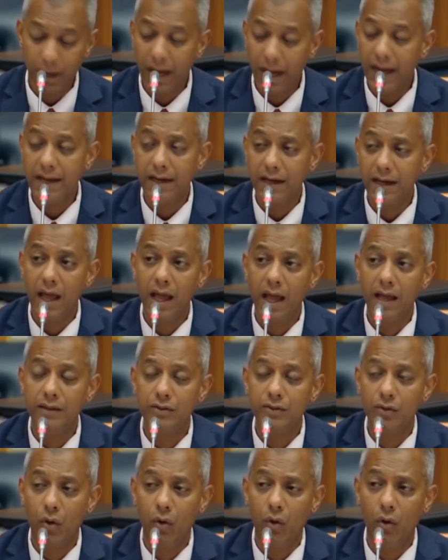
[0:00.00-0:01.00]
by and
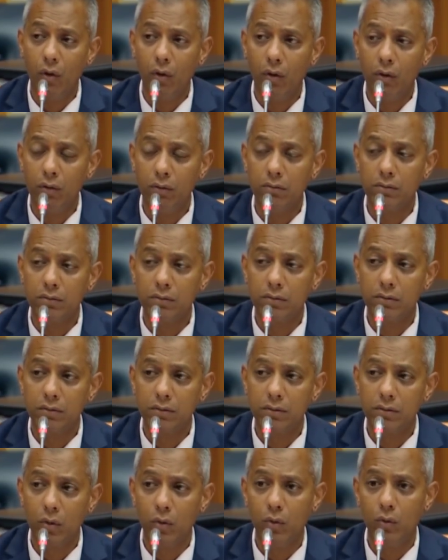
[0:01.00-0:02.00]
large all
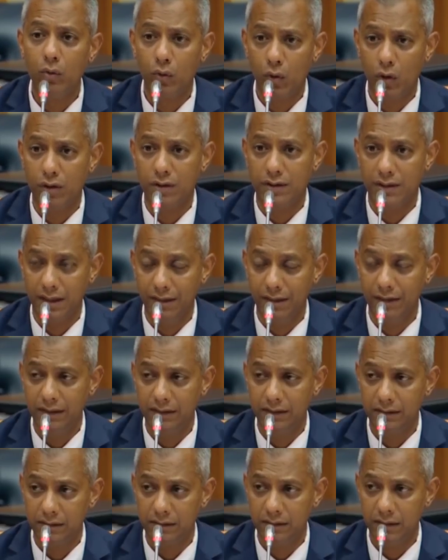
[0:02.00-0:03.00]
coal cost
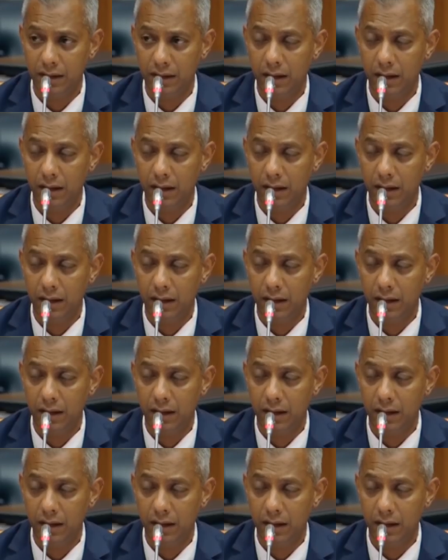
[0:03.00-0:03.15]
savings.